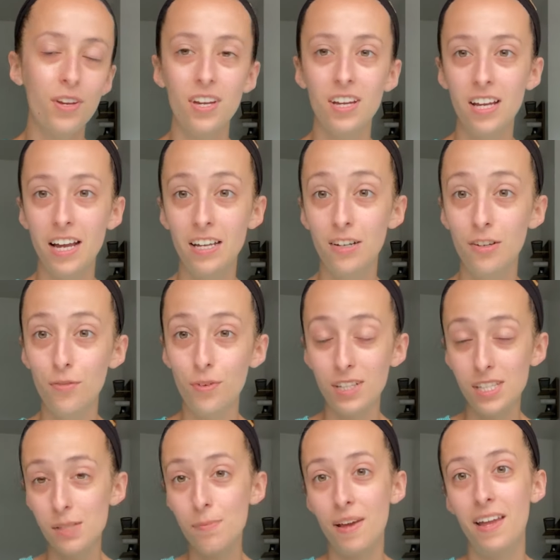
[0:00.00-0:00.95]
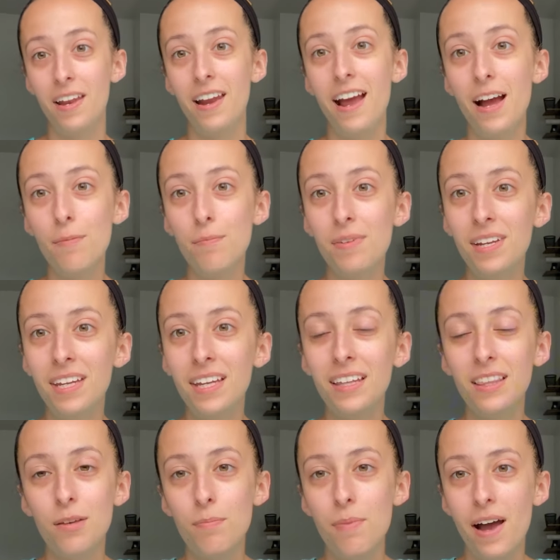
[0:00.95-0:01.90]
kind of what's been happening
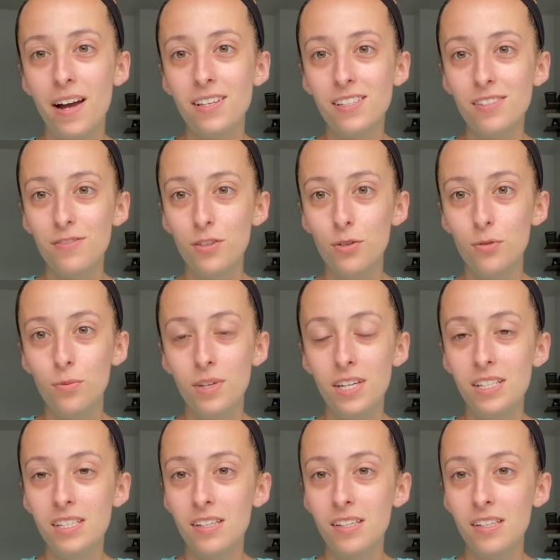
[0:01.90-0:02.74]
the past few weeks.